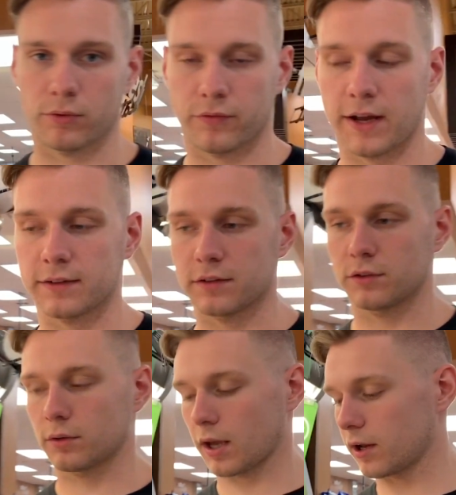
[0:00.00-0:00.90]
fats as
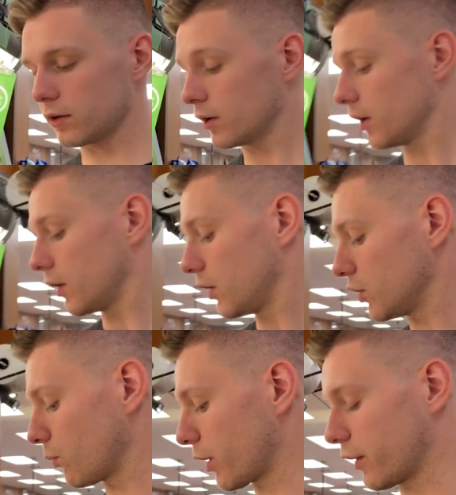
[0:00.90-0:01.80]
you can.
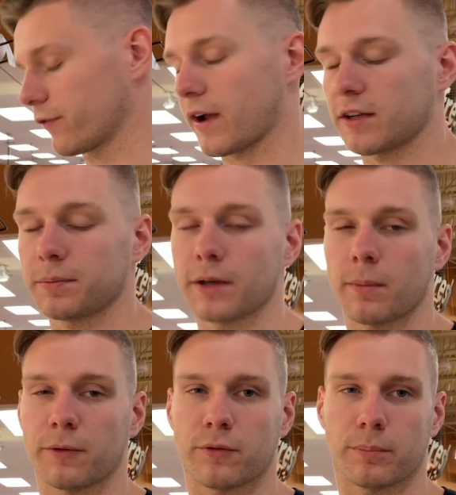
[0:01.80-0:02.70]
You want your fats to be
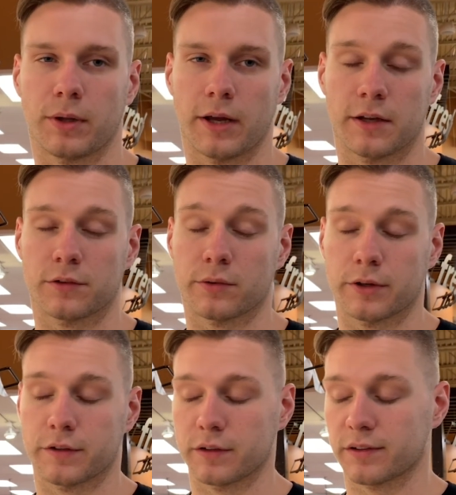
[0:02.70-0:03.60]
coming from plant
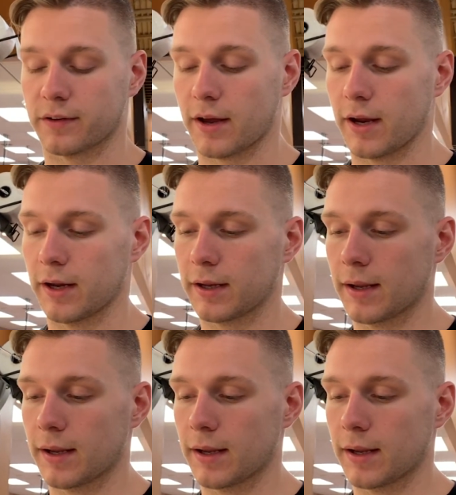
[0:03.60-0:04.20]
sources like